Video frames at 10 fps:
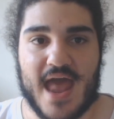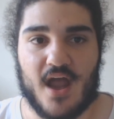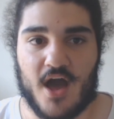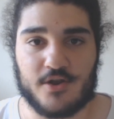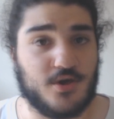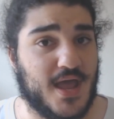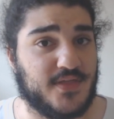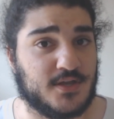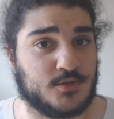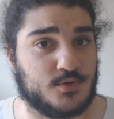and I don't know how
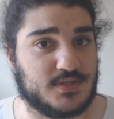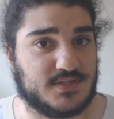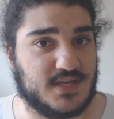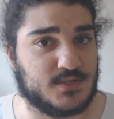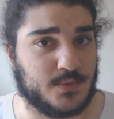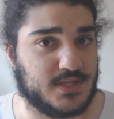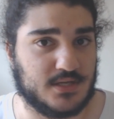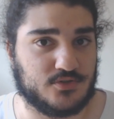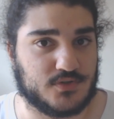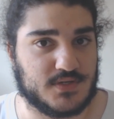they're going to do this season with the
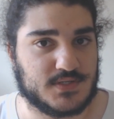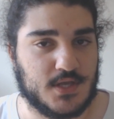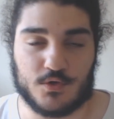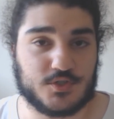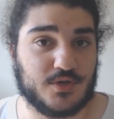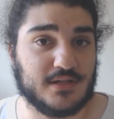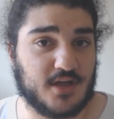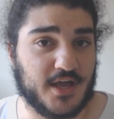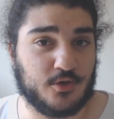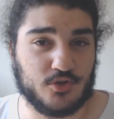injuries. Also,
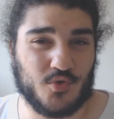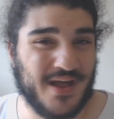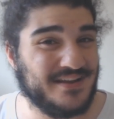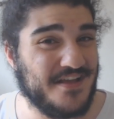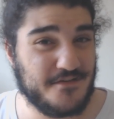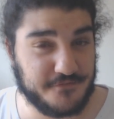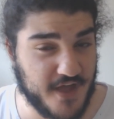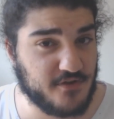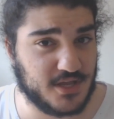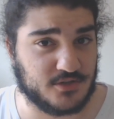Ilkay Gundogan,
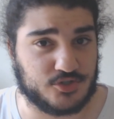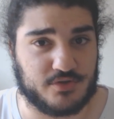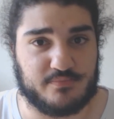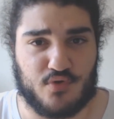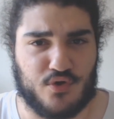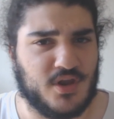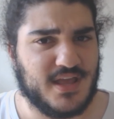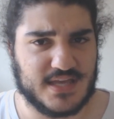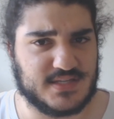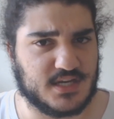very injury prone.
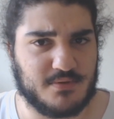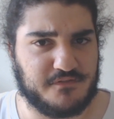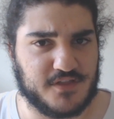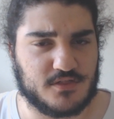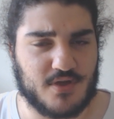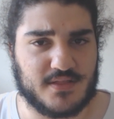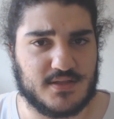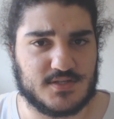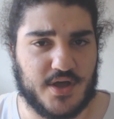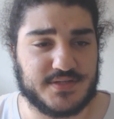Is he going to be fit throughout
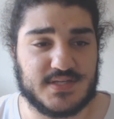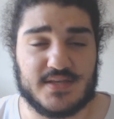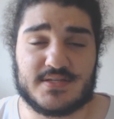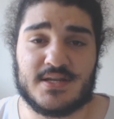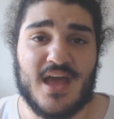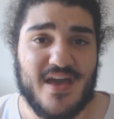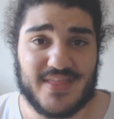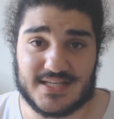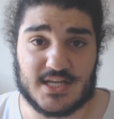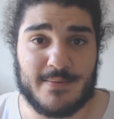the entire season?
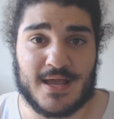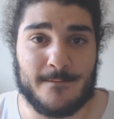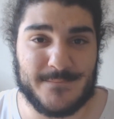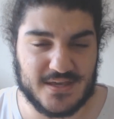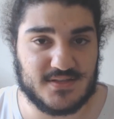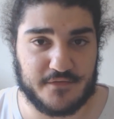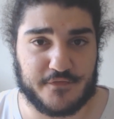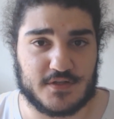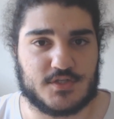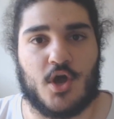That's going to make a big
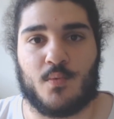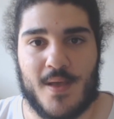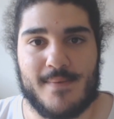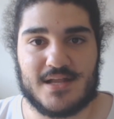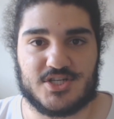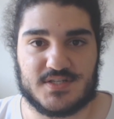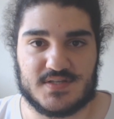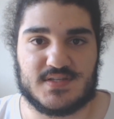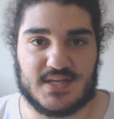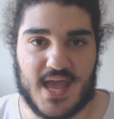difference on where
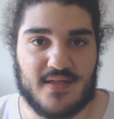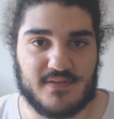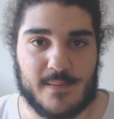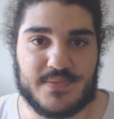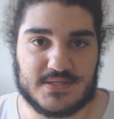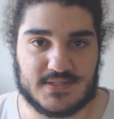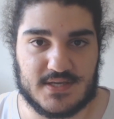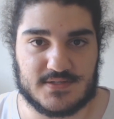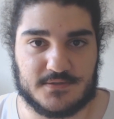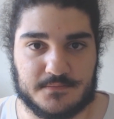Manchester City end up this
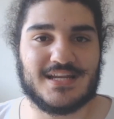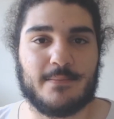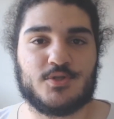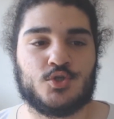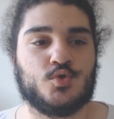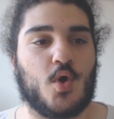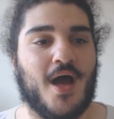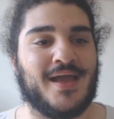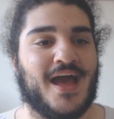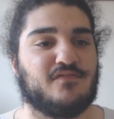season. In at number 2,
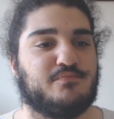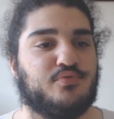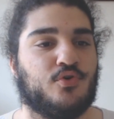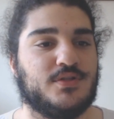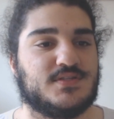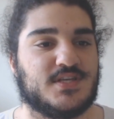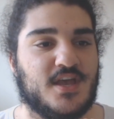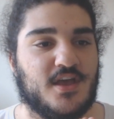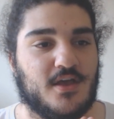I have put